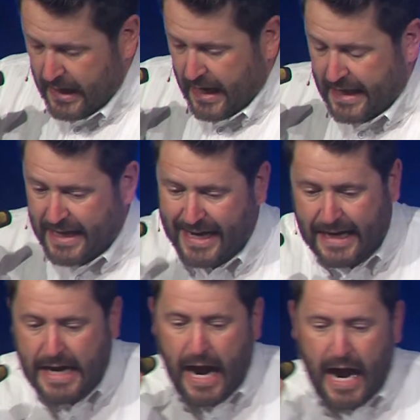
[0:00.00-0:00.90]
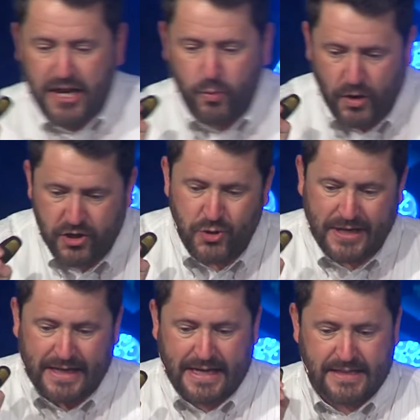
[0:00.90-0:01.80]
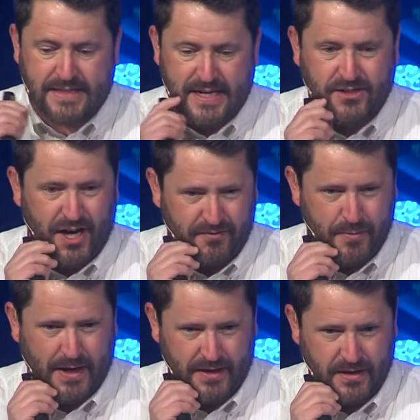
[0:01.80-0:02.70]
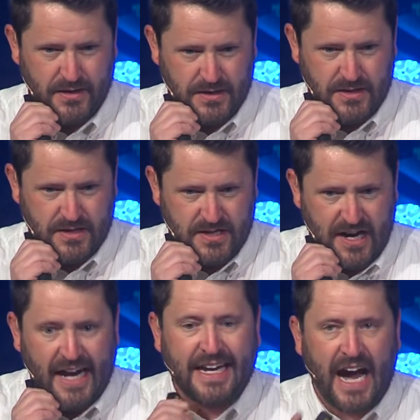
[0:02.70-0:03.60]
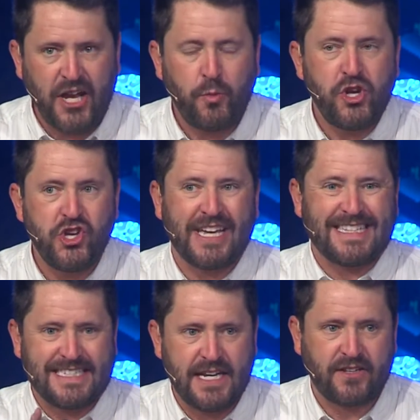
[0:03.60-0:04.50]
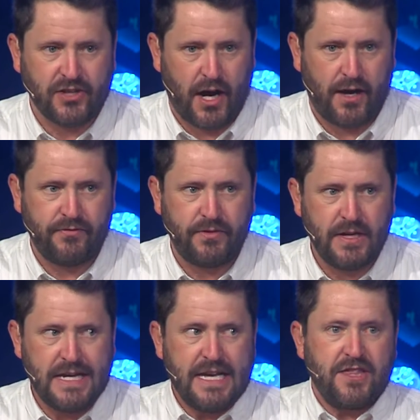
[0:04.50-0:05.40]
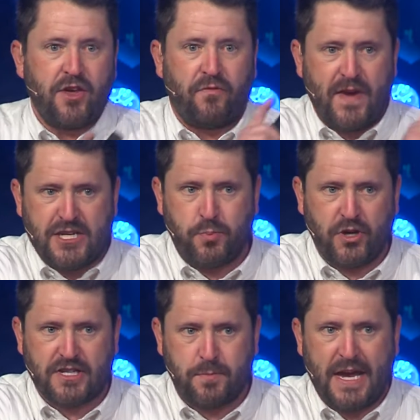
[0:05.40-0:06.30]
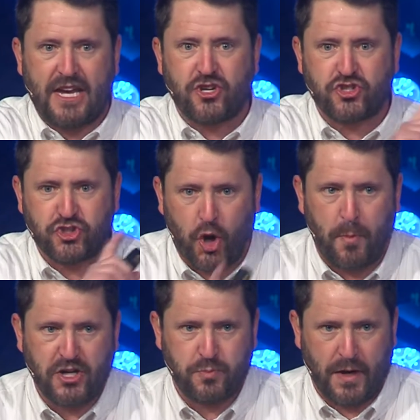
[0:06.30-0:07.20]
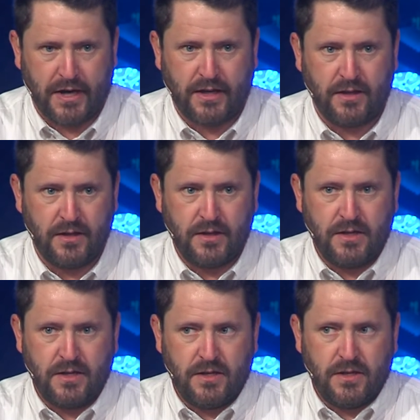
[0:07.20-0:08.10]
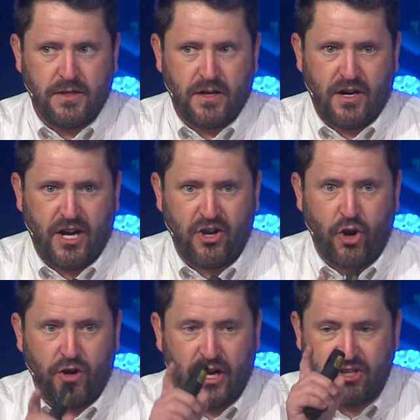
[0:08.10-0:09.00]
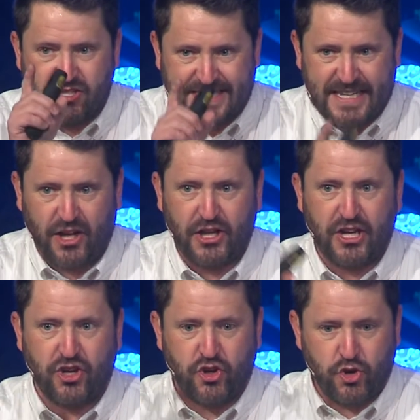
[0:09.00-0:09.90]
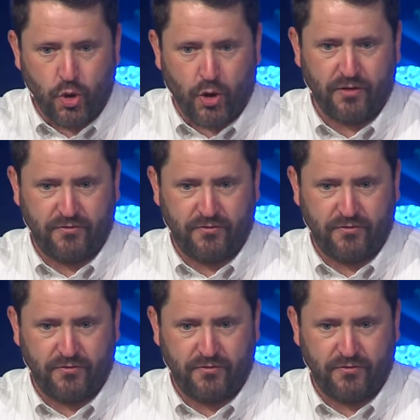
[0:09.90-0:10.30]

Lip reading: And I kind of want you to get ticked off about it. I kind of want you to get ticked off that Facebook is making so much money on selling your